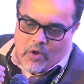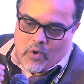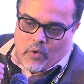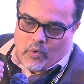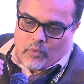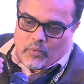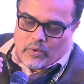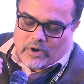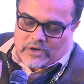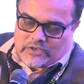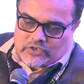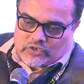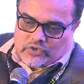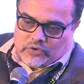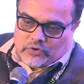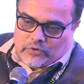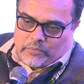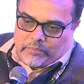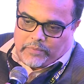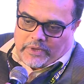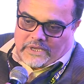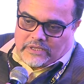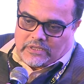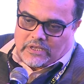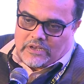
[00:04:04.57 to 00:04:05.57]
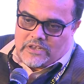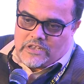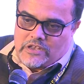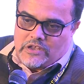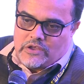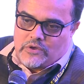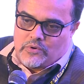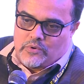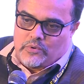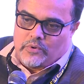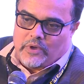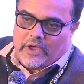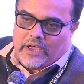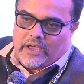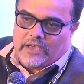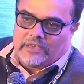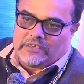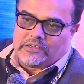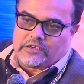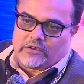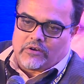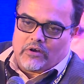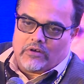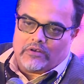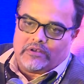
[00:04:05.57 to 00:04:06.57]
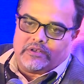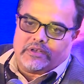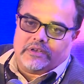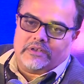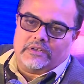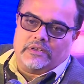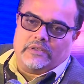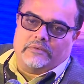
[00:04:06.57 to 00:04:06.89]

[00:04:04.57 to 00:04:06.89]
what should be the new age content